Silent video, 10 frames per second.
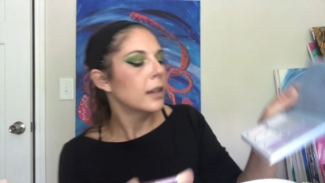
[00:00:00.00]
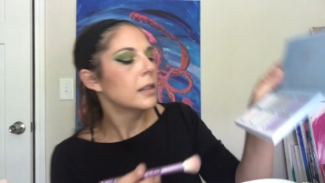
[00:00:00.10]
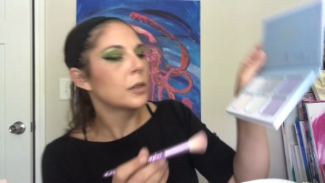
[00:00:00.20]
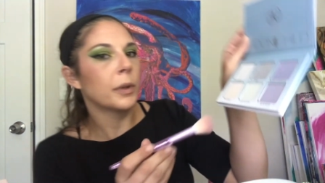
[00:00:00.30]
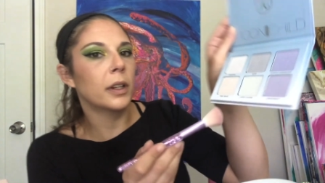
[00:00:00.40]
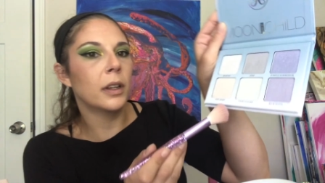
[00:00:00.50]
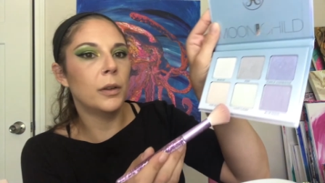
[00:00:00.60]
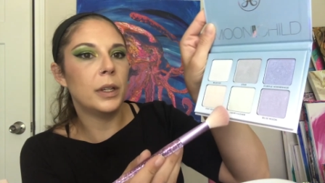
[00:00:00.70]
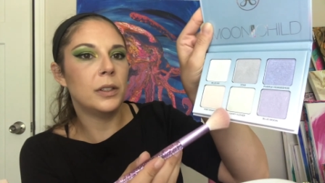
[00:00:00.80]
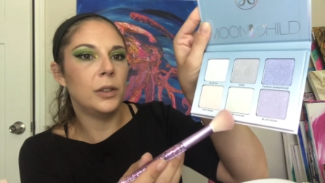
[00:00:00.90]
So we're going to go
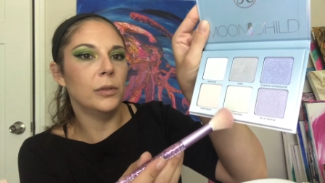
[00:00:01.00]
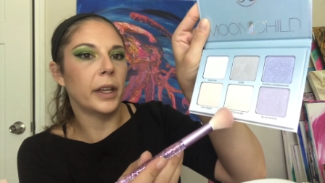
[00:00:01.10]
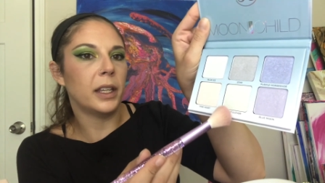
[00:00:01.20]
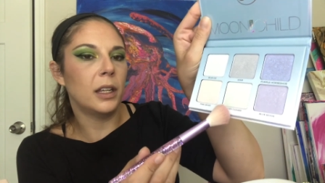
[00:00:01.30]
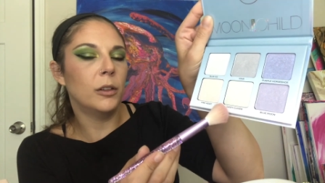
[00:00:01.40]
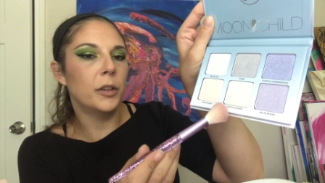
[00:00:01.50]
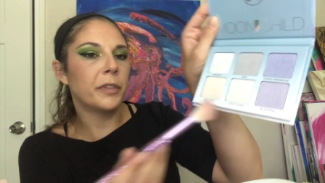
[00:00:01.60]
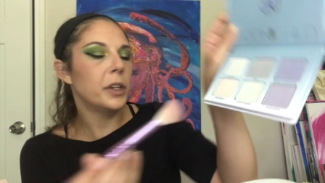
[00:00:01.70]
into Lucky Clover